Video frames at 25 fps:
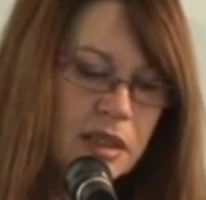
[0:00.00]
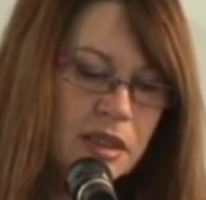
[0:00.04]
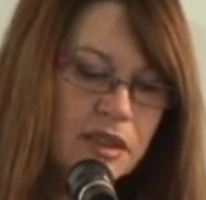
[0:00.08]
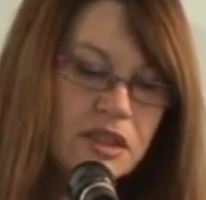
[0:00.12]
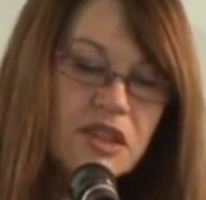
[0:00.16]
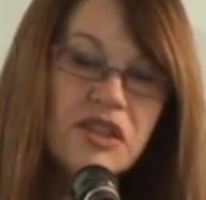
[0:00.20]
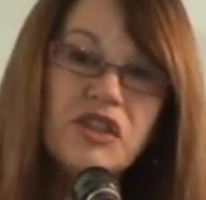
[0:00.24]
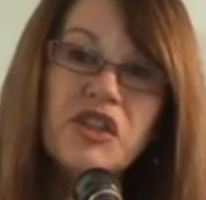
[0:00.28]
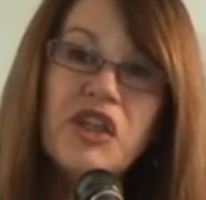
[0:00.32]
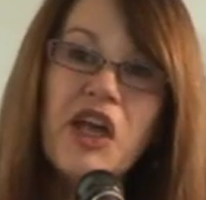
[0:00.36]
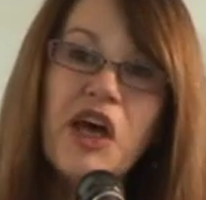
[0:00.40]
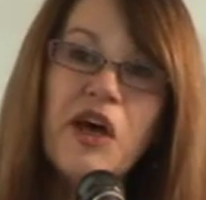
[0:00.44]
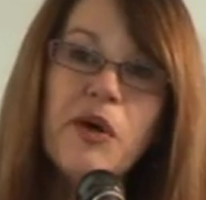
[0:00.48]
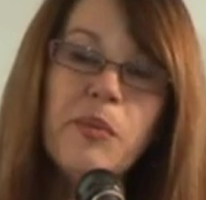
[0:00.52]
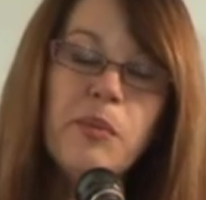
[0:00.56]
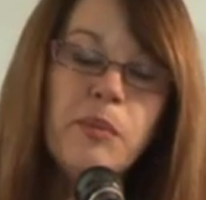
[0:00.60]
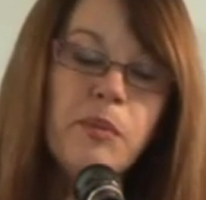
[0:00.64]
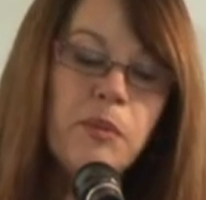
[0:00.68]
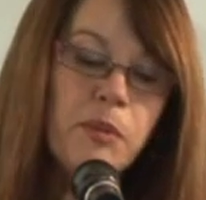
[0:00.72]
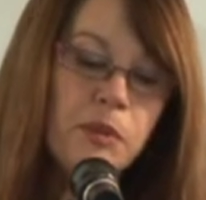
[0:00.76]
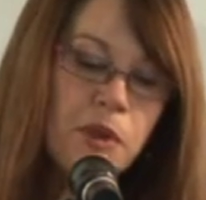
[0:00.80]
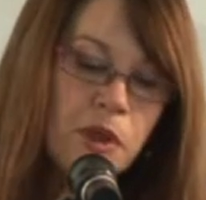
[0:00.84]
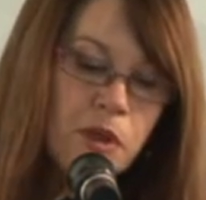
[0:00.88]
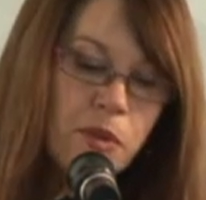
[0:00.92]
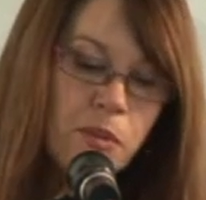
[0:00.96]
step
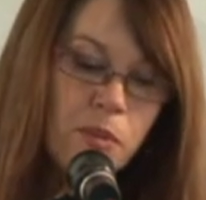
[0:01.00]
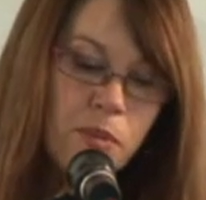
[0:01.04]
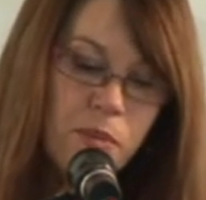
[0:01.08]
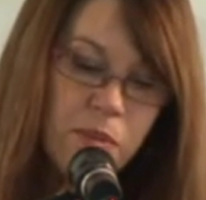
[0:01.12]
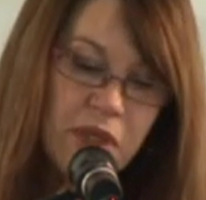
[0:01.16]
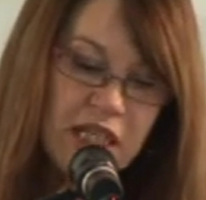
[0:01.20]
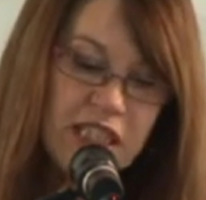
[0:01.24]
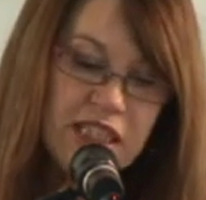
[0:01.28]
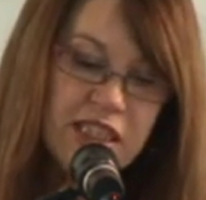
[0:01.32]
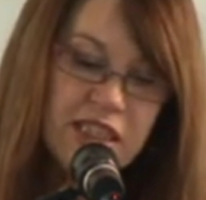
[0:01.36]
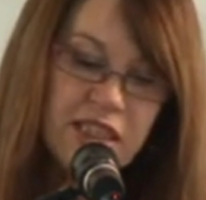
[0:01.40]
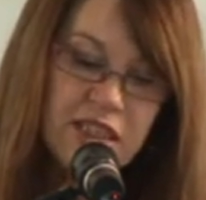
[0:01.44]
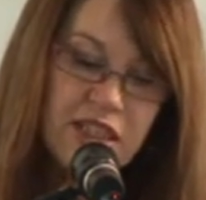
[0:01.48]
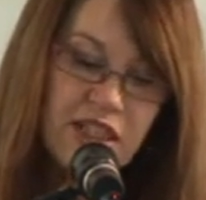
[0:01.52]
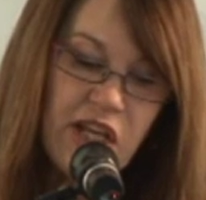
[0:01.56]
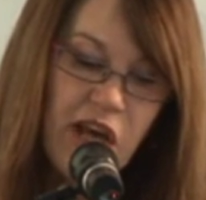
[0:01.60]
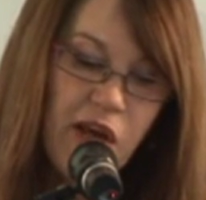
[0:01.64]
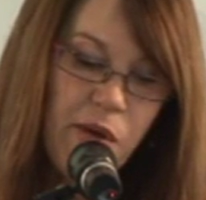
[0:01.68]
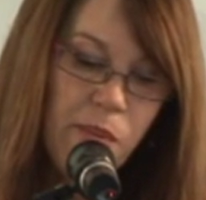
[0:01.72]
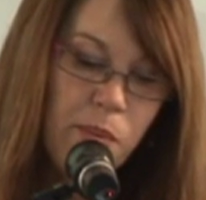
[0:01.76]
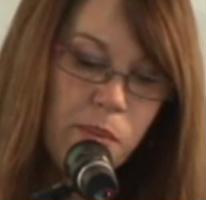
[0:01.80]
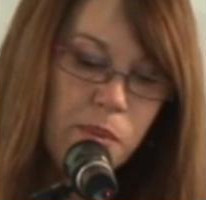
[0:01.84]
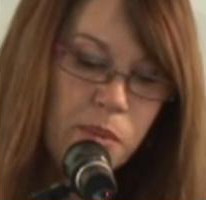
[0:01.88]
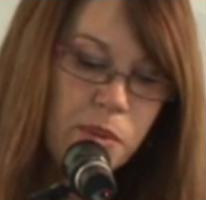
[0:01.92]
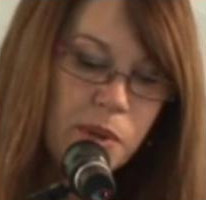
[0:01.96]
by
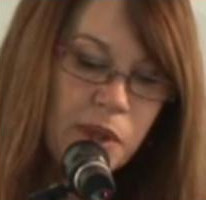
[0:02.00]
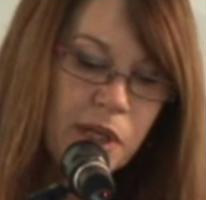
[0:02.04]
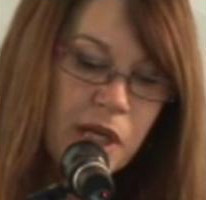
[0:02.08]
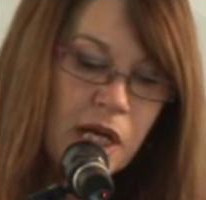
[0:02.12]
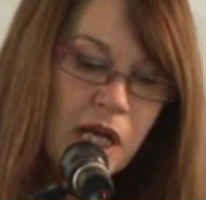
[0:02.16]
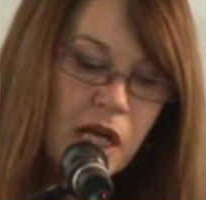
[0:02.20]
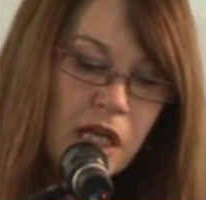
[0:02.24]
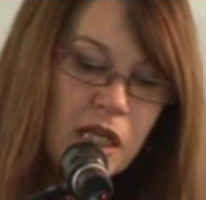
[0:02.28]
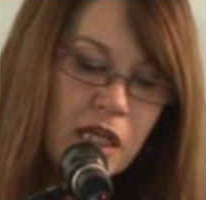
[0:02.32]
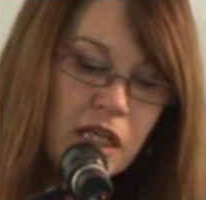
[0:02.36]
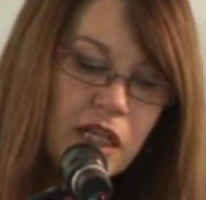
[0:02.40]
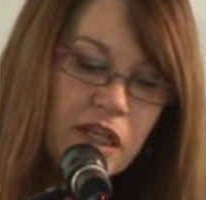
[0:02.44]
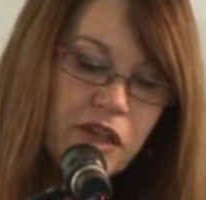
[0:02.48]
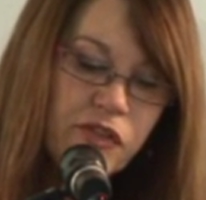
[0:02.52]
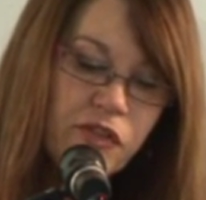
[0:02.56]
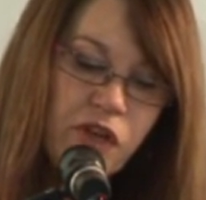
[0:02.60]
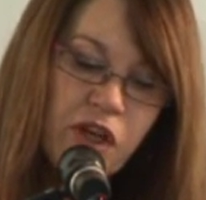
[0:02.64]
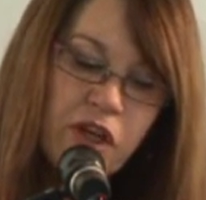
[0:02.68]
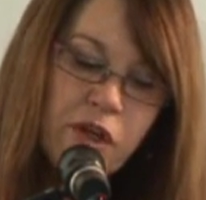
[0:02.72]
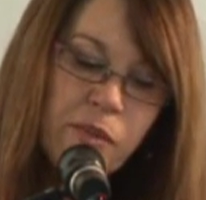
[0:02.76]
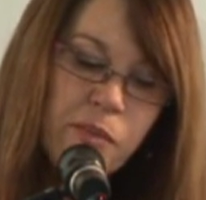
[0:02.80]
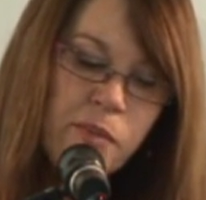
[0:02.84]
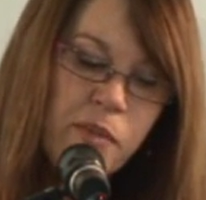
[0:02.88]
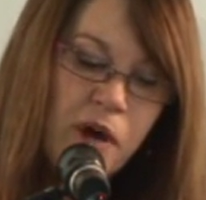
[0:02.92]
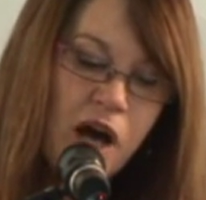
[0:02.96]
step,
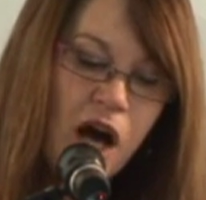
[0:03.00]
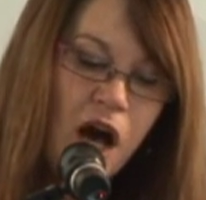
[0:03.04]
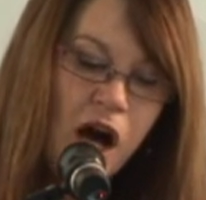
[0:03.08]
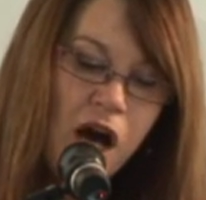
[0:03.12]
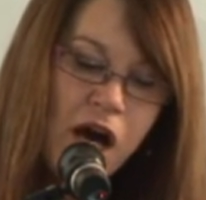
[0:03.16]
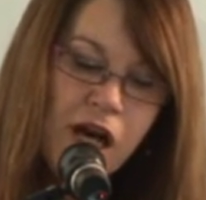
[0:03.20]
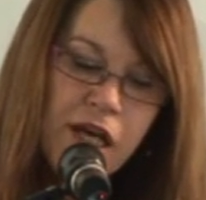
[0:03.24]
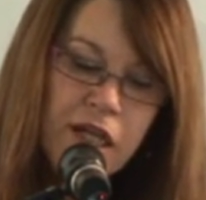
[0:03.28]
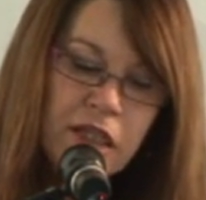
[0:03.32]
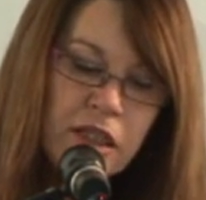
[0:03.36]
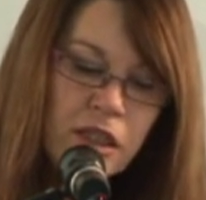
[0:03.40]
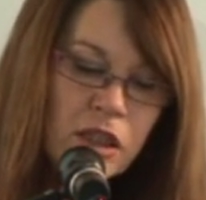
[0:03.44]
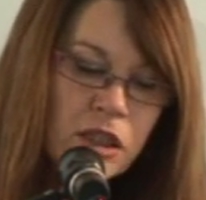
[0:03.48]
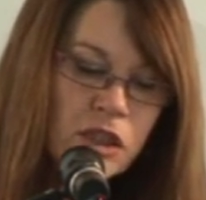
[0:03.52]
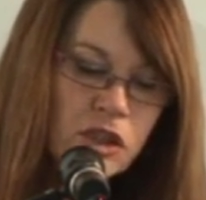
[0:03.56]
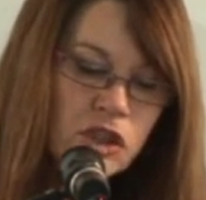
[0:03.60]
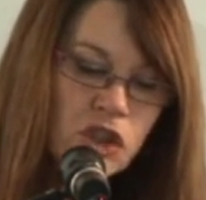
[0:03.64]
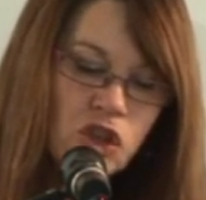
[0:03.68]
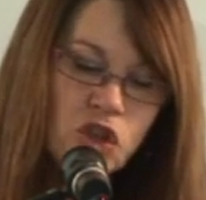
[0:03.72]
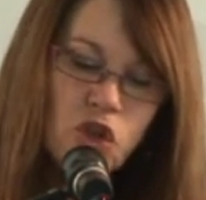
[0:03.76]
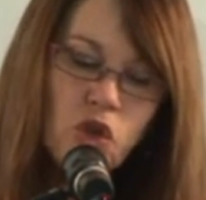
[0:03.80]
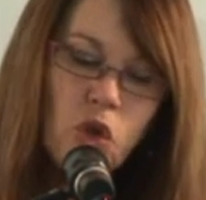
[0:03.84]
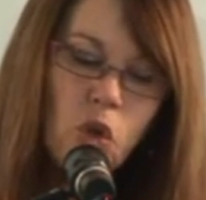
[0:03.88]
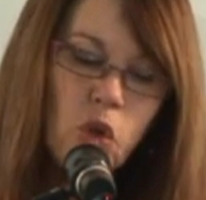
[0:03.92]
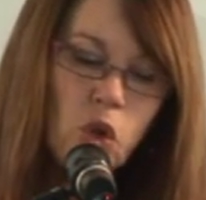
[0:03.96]
leaving behind the
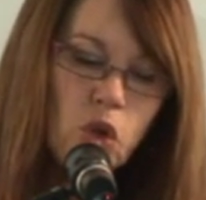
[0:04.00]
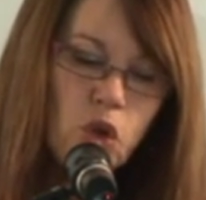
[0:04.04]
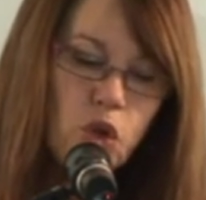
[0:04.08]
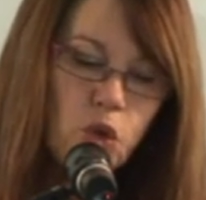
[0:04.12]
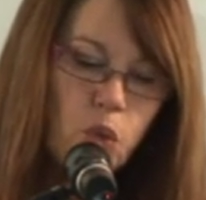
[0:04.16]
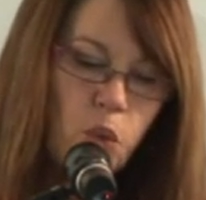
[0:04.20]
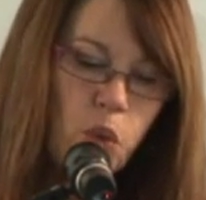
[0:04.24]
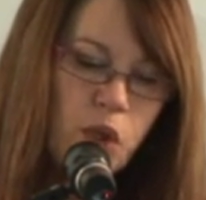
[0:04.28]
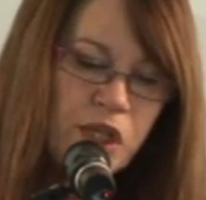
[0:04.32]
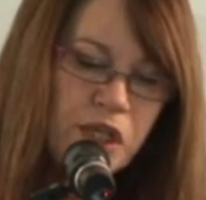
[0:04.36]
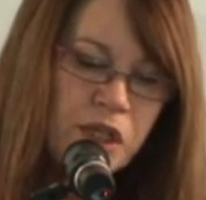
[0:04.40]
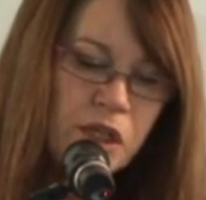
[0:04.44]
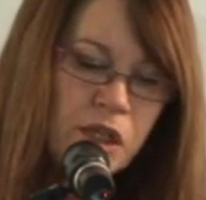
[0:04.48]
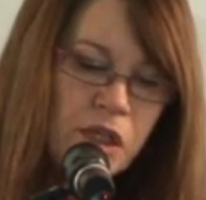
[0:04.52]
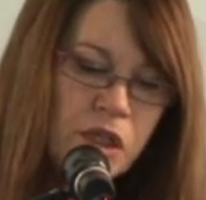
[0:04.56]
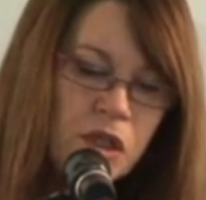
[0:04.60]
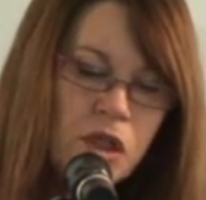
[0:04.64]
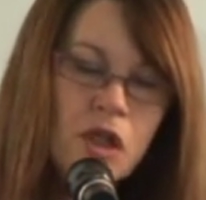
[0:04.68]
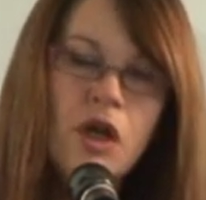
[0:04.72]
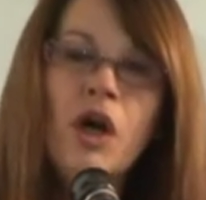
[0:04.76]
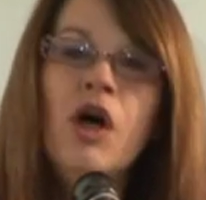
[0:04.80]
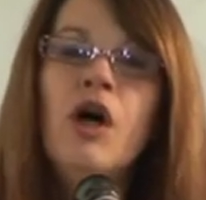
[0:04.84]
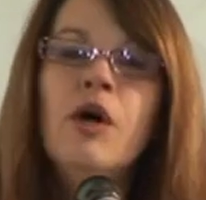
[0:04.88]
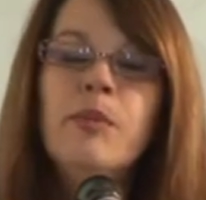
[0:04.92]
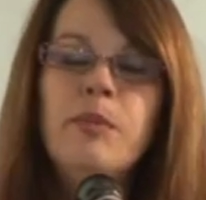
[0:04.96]
salt
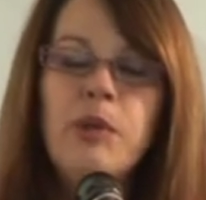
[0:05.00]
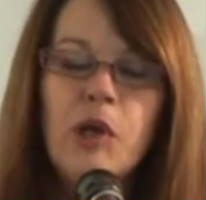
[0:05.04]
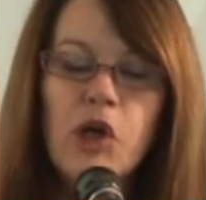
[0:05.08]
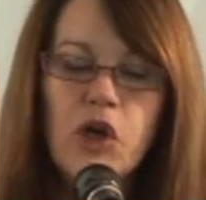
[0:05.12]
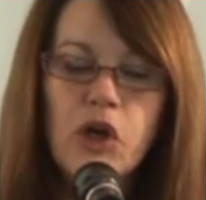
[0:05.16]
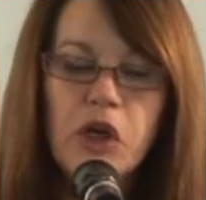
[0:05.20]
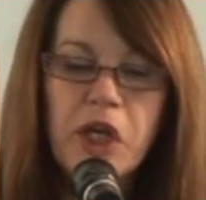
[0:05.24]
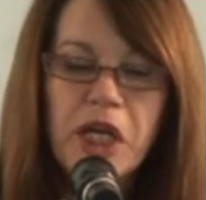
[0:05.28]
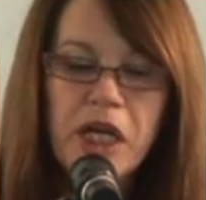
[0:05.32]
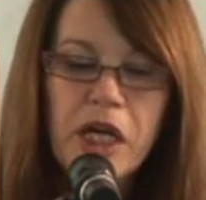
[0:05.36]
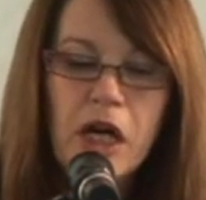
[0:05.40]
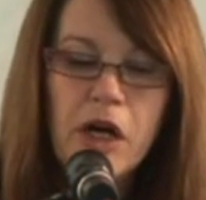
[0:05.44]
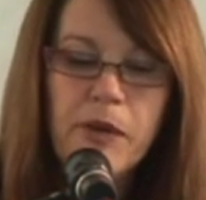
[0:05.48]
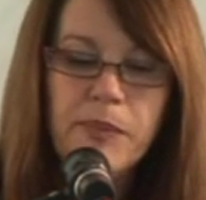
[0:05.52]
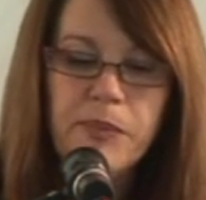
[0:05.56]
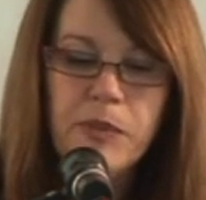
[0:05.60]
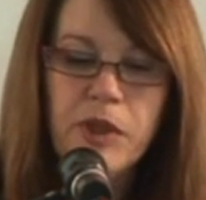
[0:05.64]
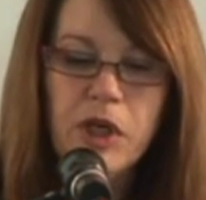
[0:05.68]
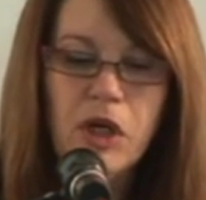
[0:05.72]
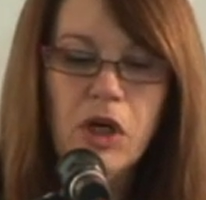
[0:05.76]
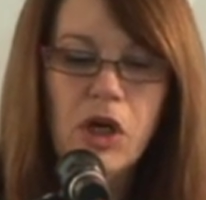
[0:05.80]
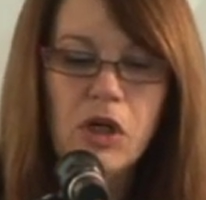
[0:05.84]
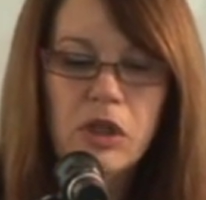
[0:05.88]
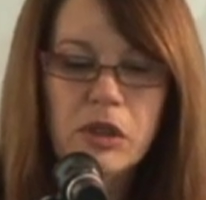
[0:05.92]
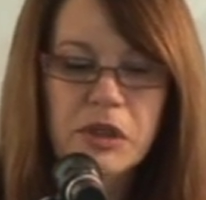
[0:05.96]
wind blowing up
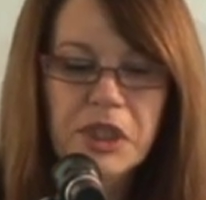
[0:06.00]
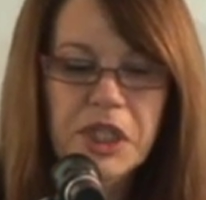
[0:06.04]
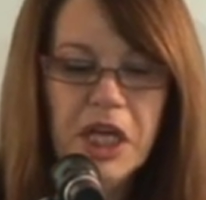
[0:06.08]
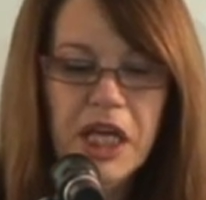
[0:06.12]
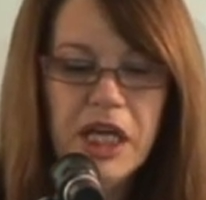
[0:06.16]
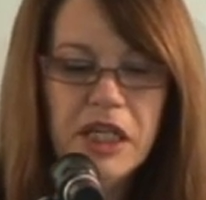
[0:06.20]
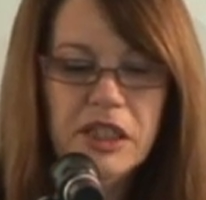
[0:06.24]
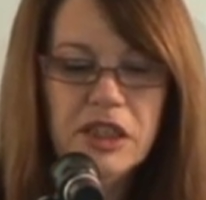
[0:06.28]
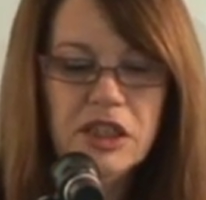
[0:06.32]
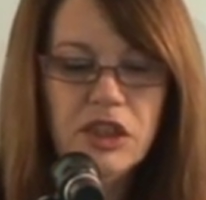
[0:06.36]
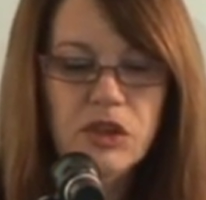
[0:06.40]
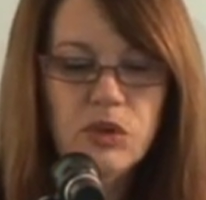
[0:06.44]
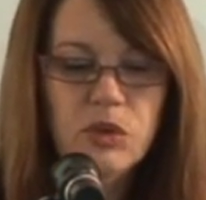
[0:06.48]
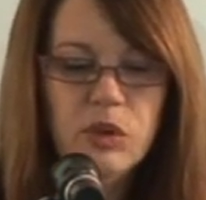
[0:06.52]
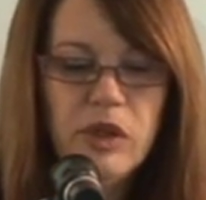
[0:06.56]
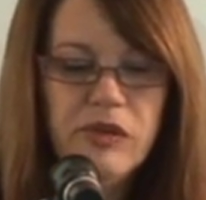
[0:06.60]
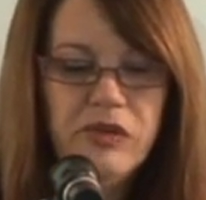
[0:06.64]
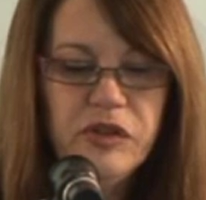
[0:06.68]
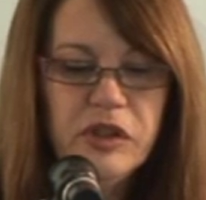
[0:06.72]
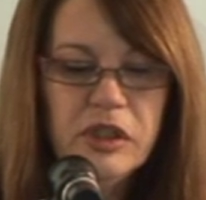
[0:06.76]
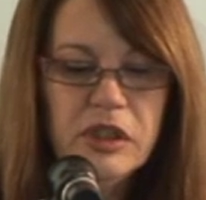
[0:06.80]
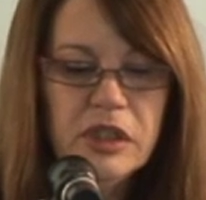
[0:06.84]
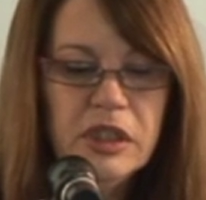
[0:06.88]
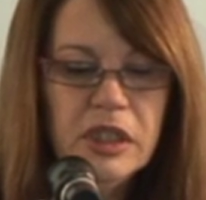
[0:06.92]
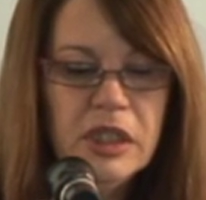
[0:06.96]
the corrugated
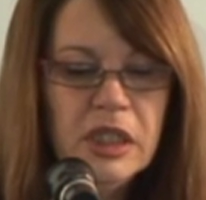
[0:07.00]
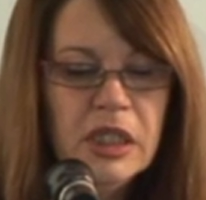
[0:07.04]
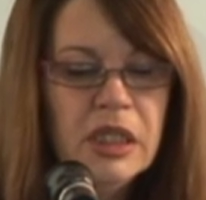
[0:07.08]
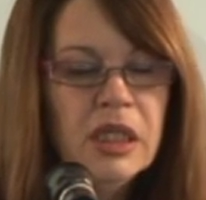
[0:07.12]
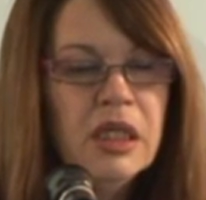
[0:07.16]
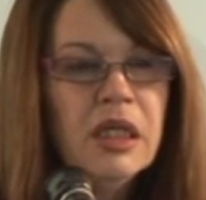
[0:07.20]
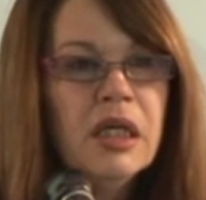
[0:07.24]
river,